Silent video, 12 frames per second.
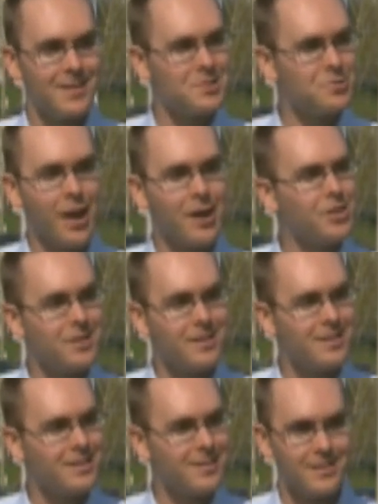strategy
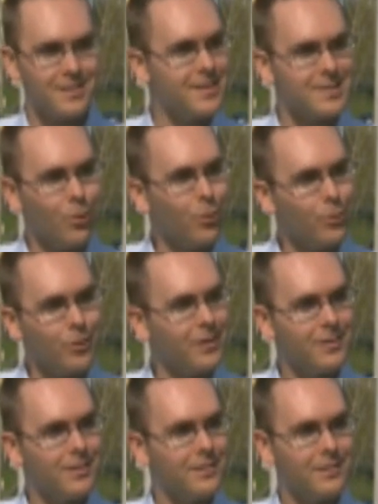is his own
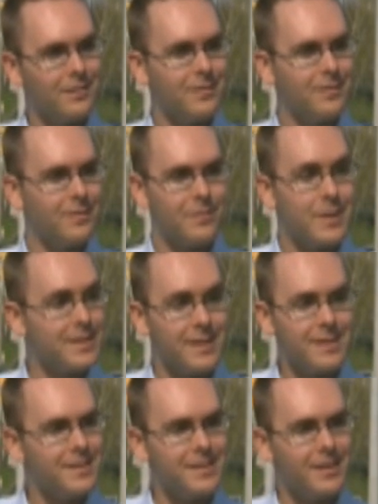business.